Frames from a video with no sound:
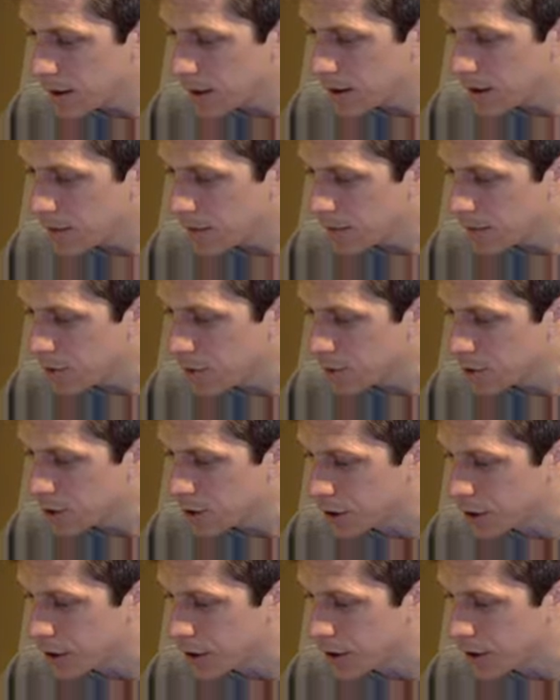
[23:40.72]
first
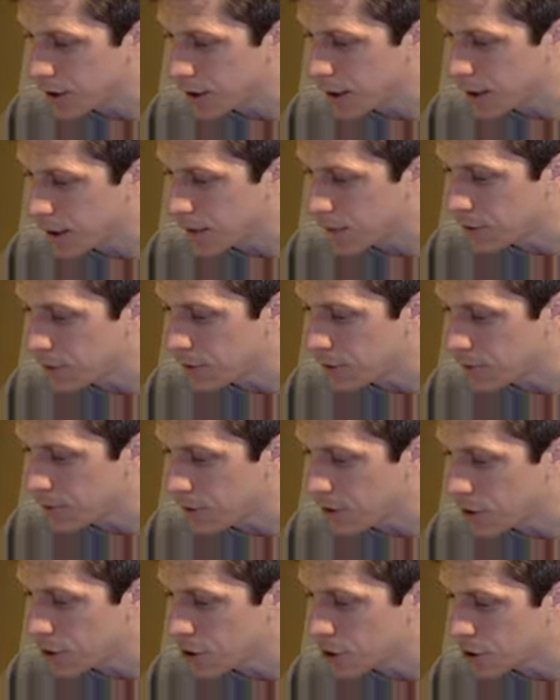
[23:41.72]

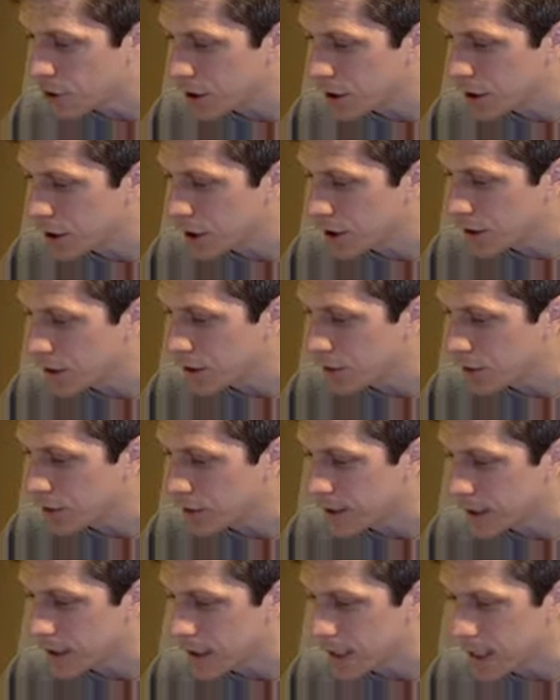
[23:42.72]
occurrence
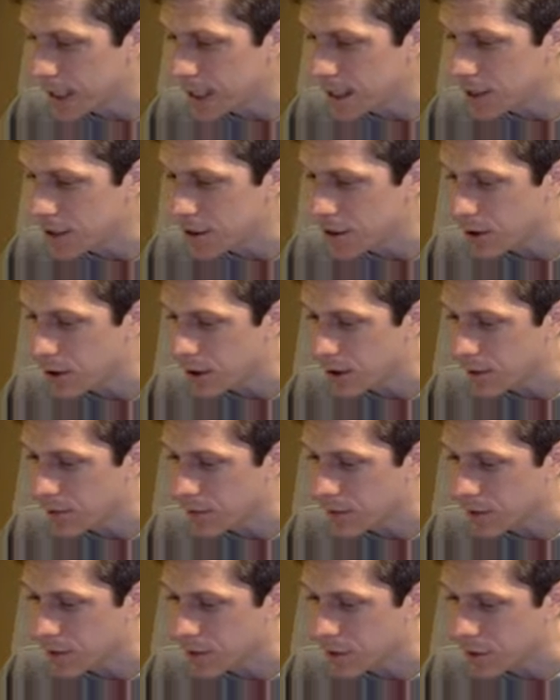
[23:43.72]
in either of
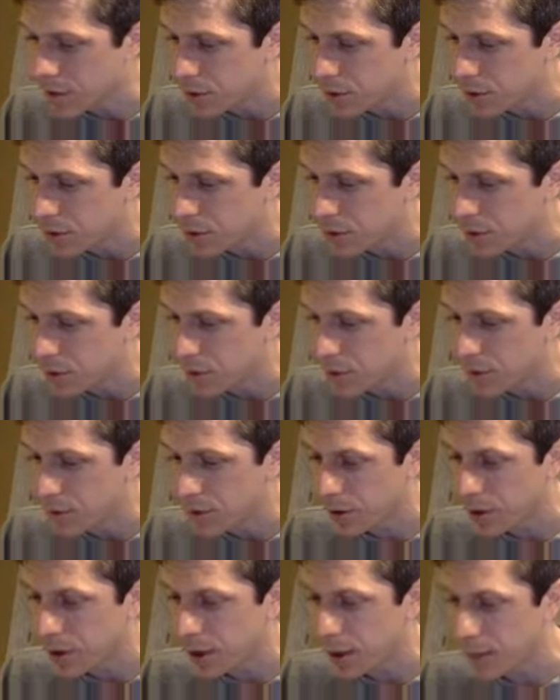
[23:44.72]
the two that we were
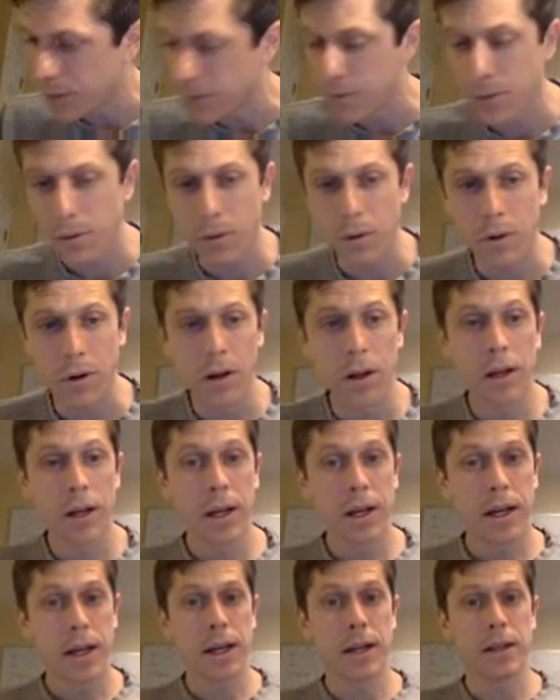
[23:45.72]
looking at before, and